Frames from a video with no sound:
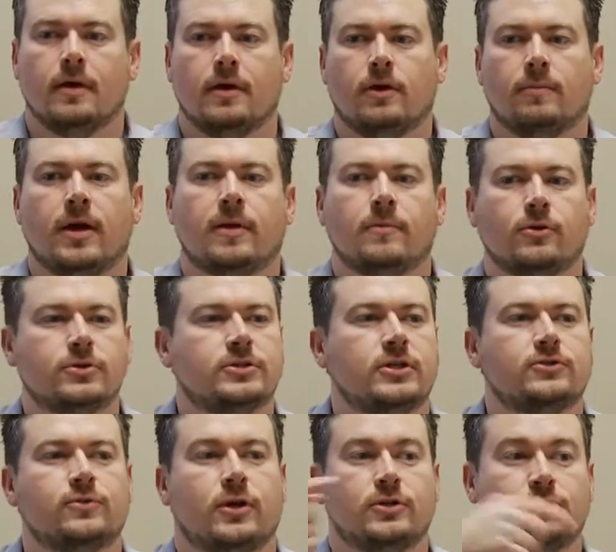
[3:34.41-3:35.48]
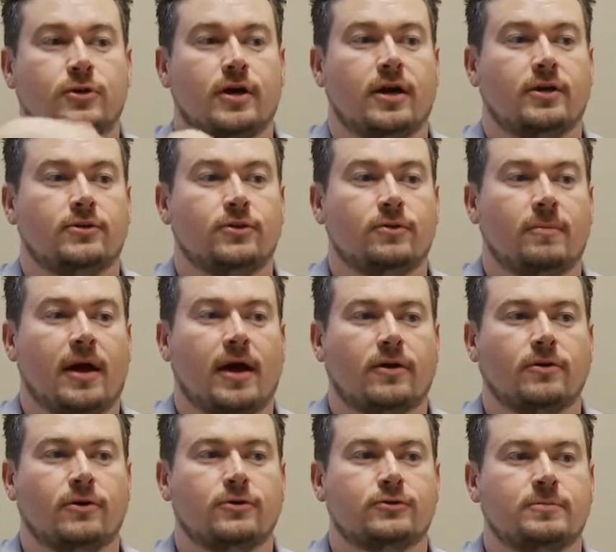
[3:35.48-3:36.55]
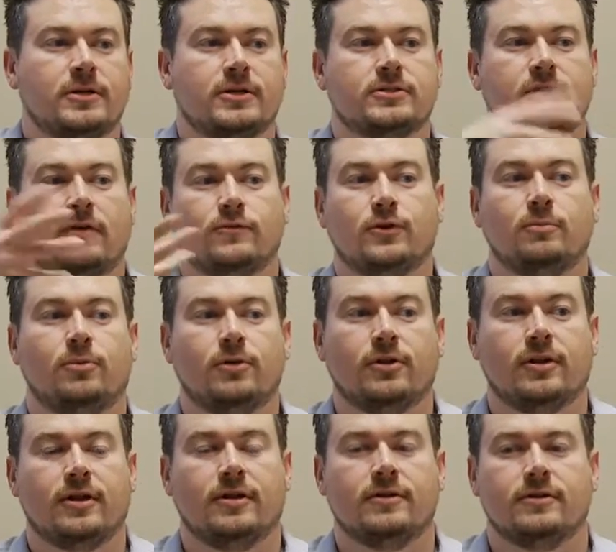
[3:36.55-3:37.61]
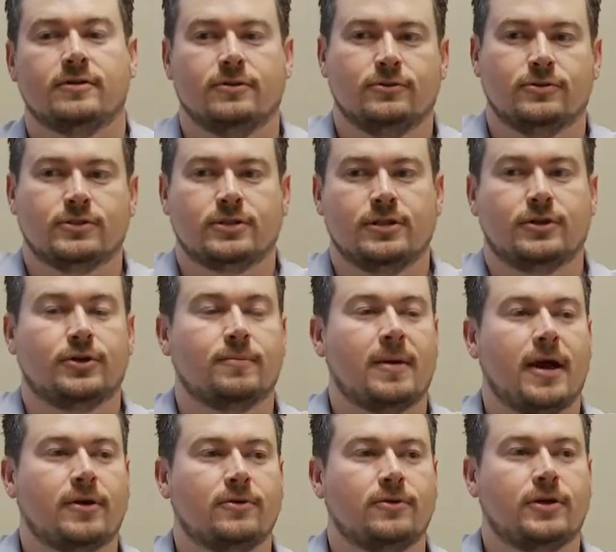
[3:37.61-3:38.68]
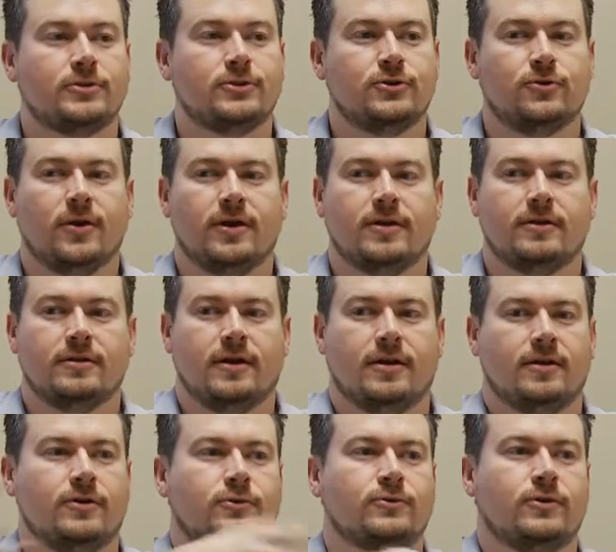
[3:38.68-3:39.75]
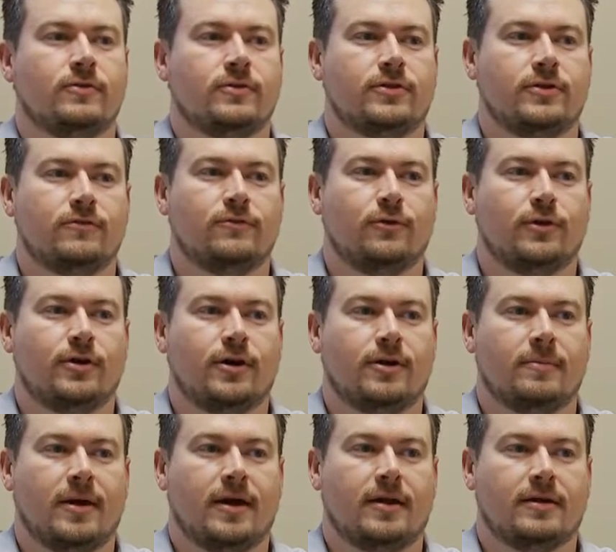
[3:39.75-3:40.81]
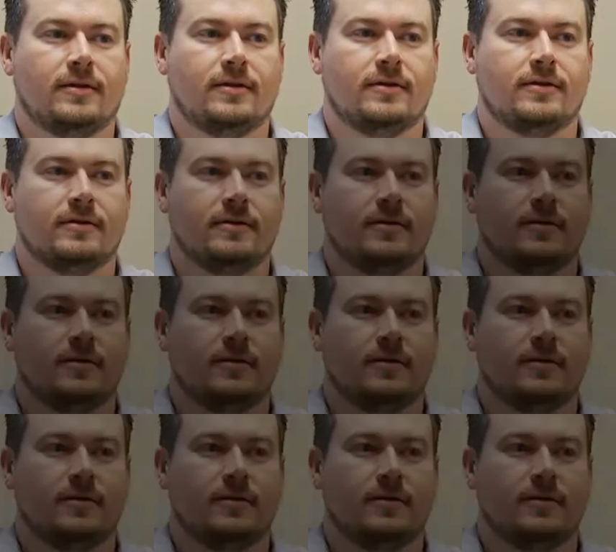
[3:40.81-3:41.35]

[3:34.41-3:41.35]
it'll make more sense when I show you how to do the macros, because after you pull it in, you'll just click your macro that you created, and it'll do everything for you automatically.